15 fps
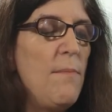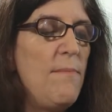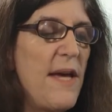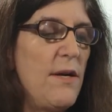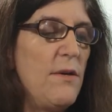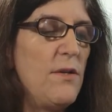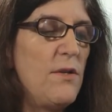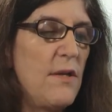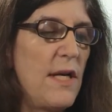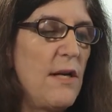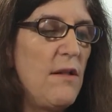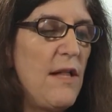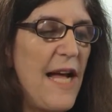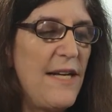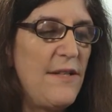better during
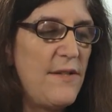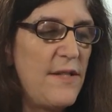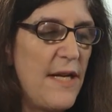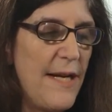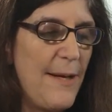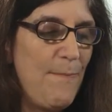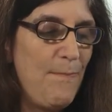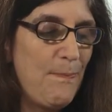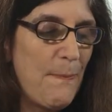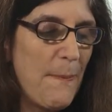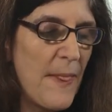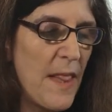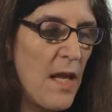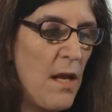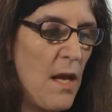class time.
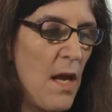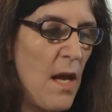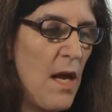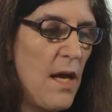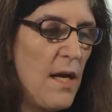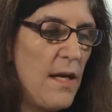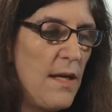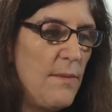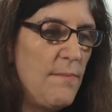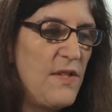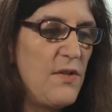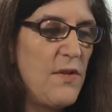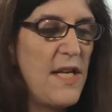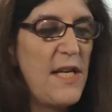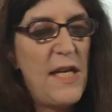
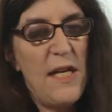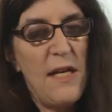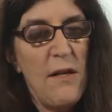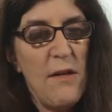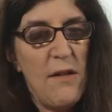So then in